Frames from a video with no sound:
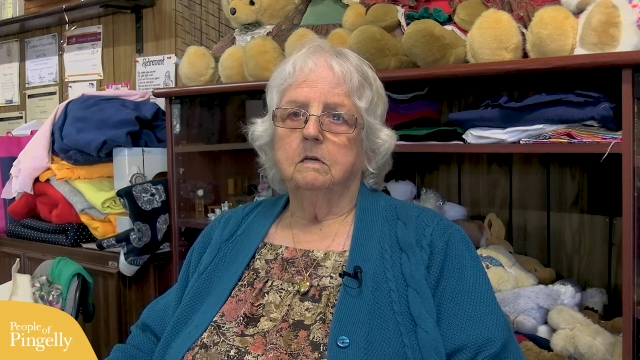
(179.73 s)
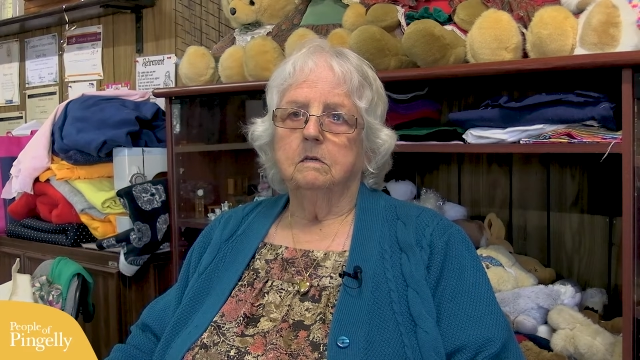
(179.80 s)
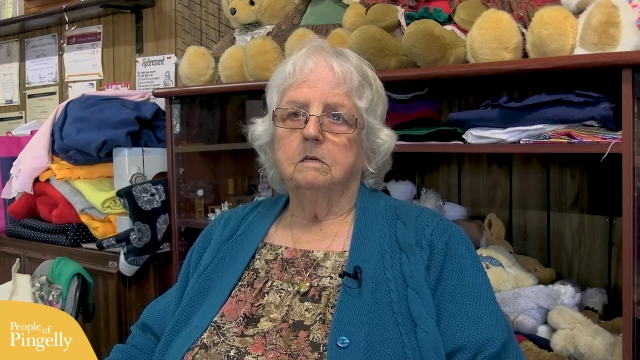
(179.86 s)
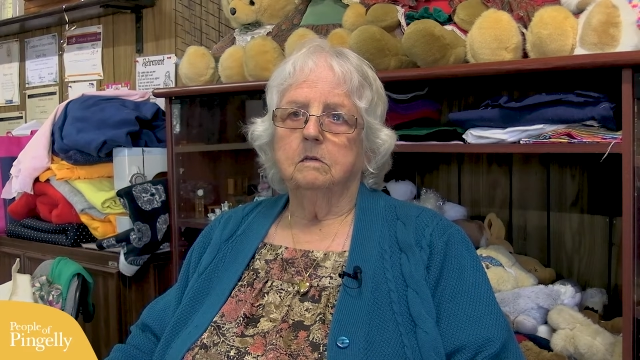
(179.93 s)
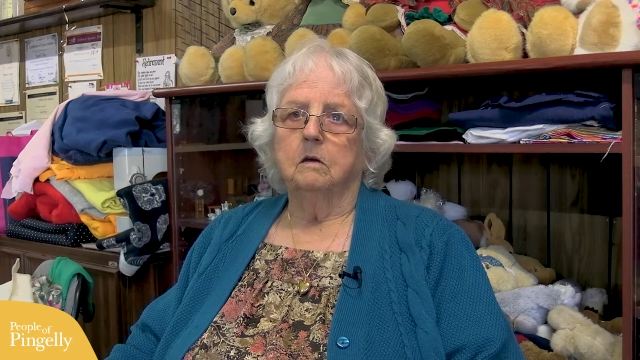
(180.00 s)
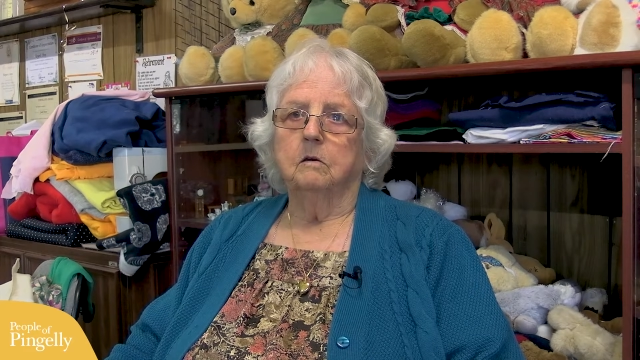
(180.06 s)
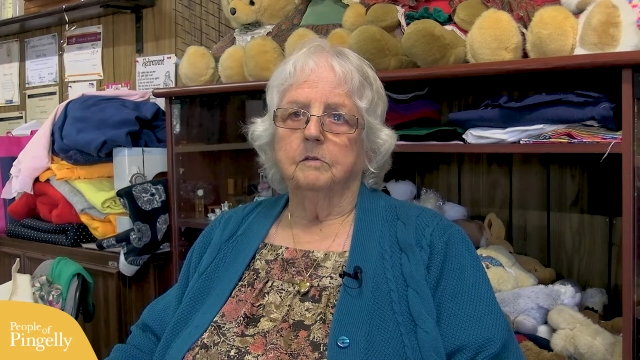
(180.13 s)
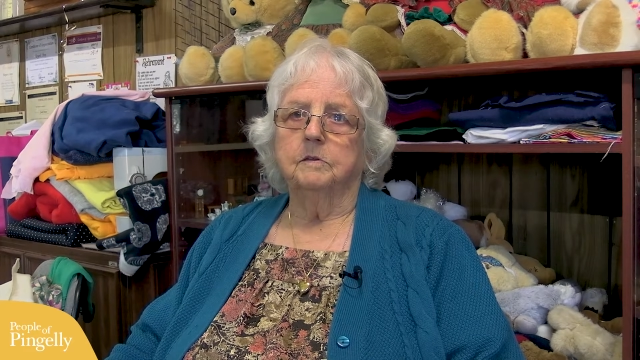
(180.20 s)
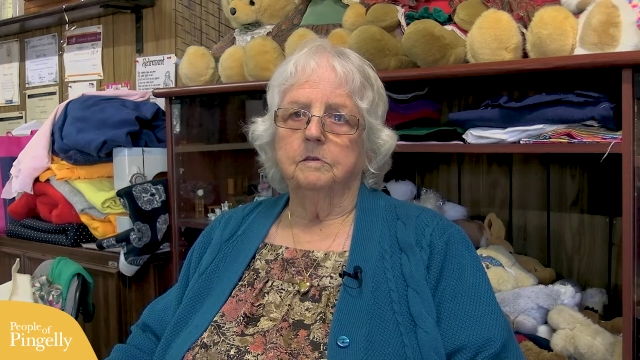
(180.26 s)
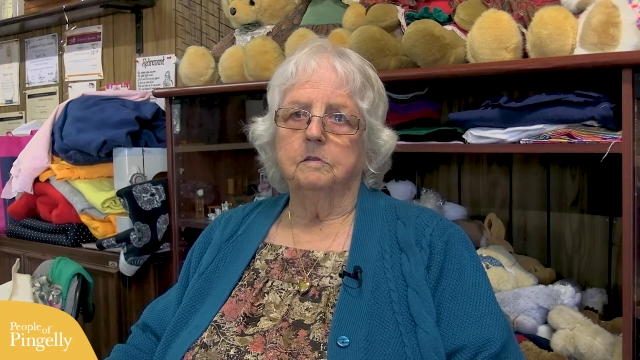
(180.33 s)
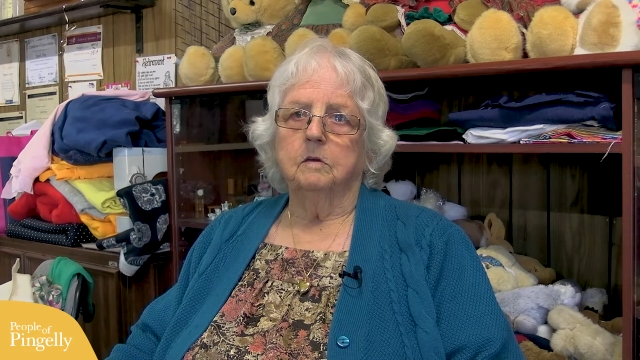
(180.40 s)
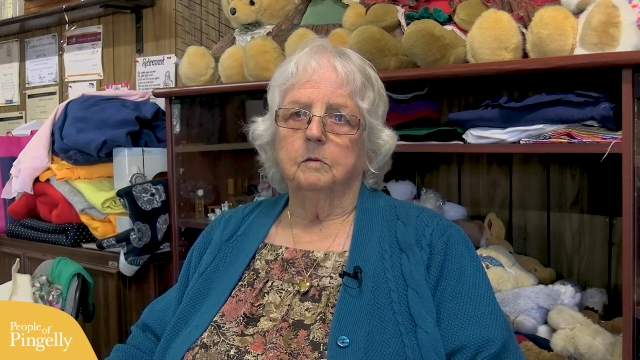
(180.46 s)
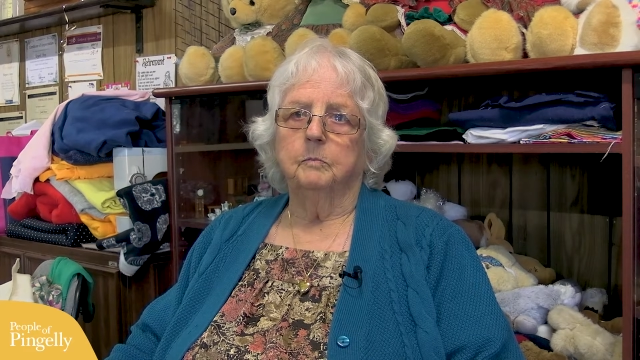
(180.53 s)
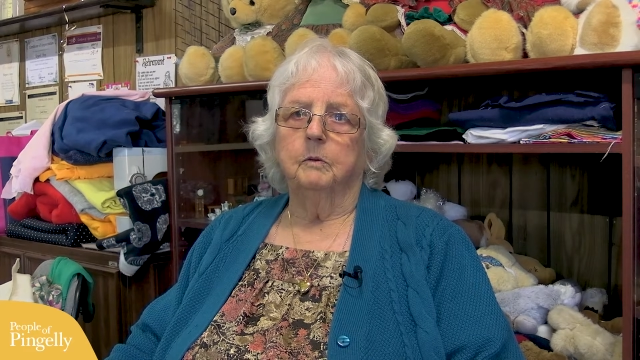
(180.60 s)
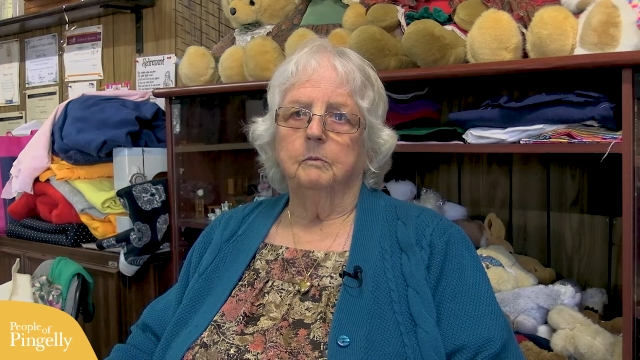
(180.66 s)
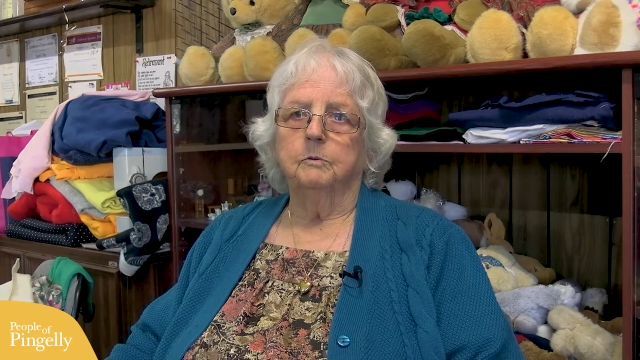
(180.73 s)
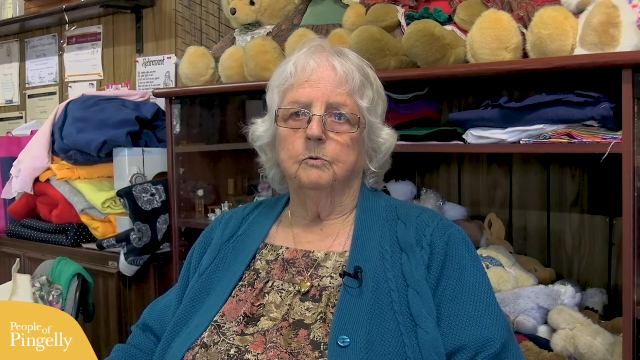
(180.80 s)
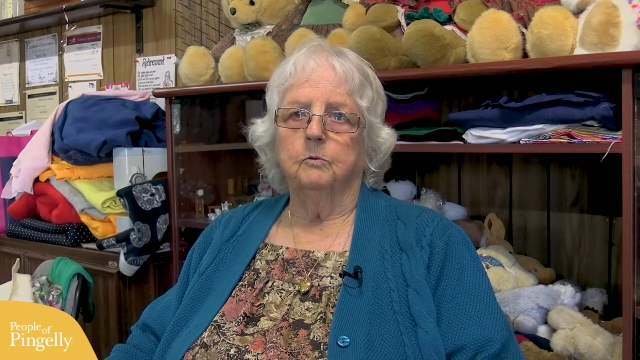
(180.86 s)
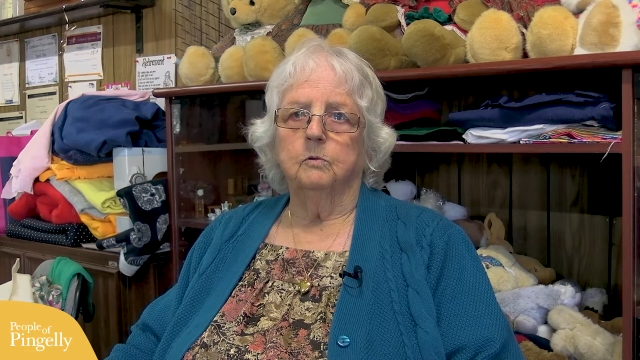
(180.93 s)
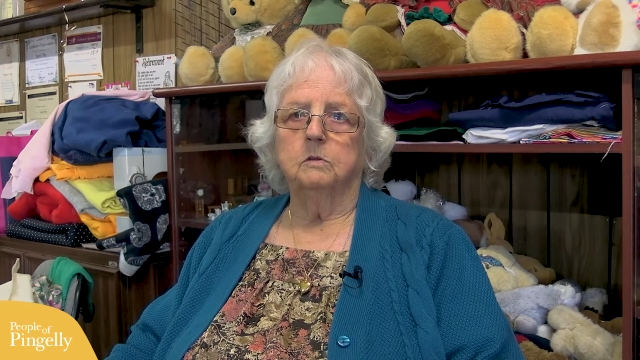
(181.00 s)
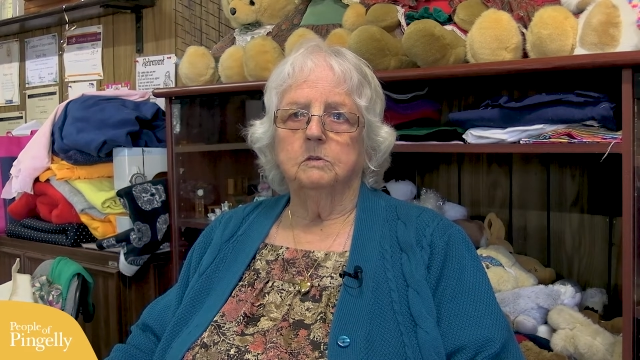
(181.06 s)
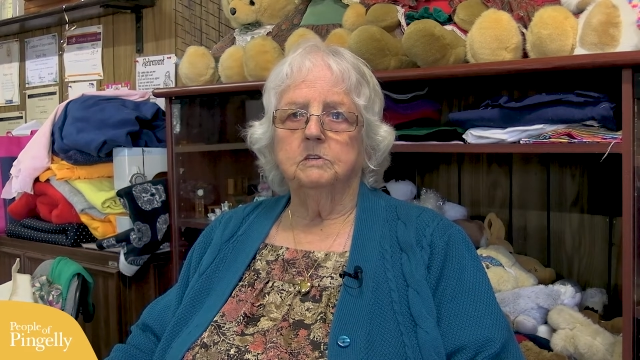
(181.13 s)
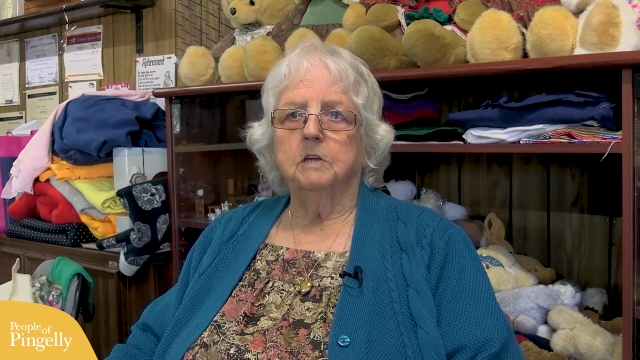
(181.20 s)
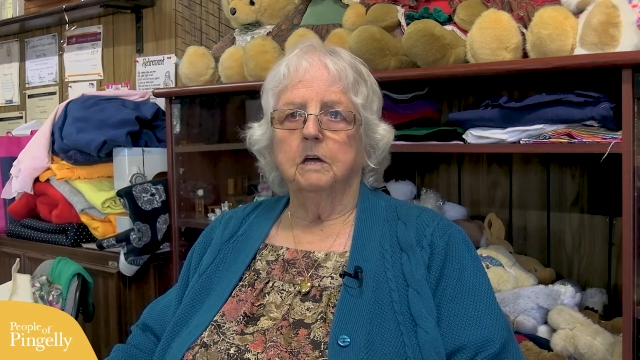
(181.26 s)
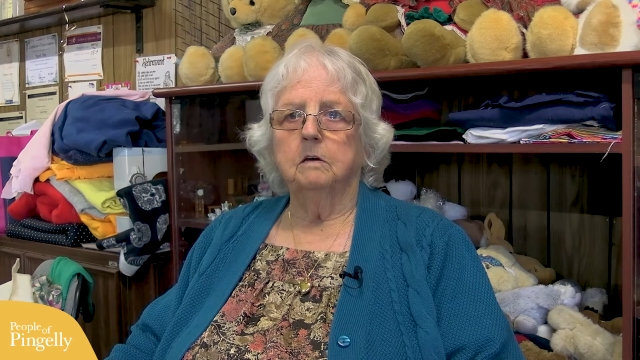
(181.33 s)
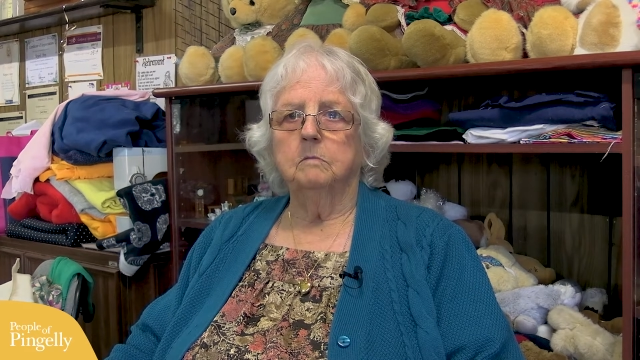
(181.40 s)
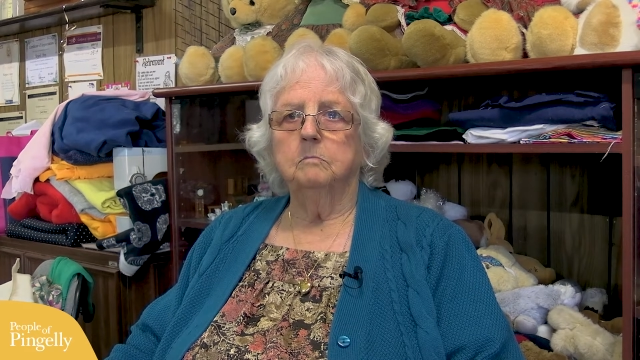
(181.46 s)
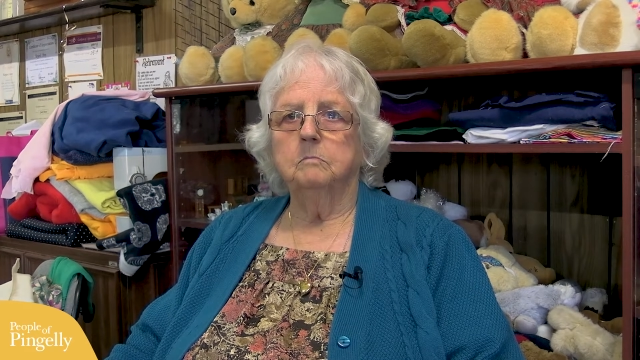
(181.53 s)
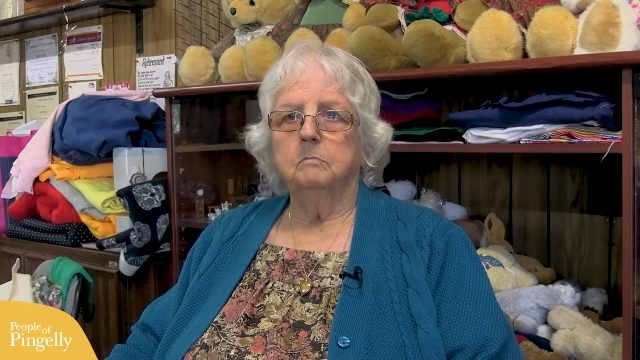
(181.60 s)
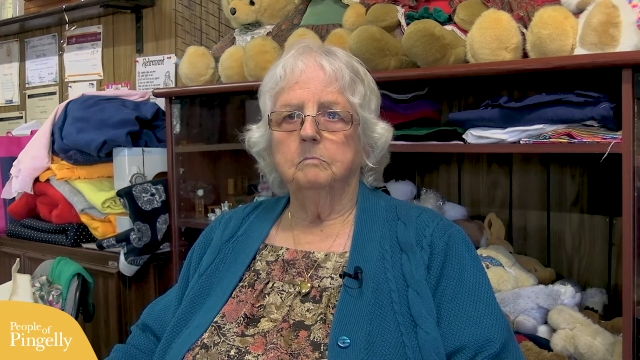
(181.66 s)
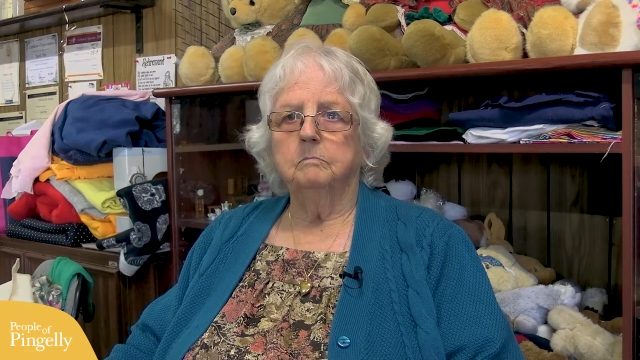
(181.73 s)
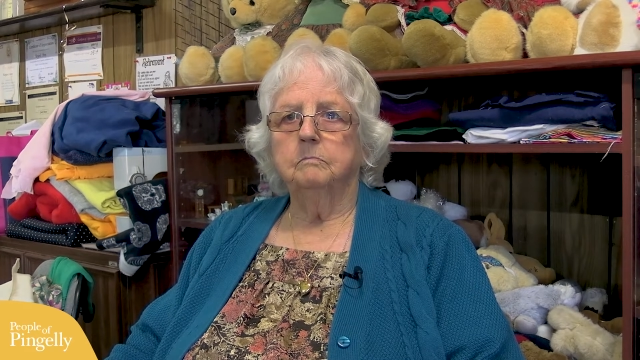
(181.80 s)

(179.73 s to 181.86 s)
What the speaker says: So I think they're probably all the same.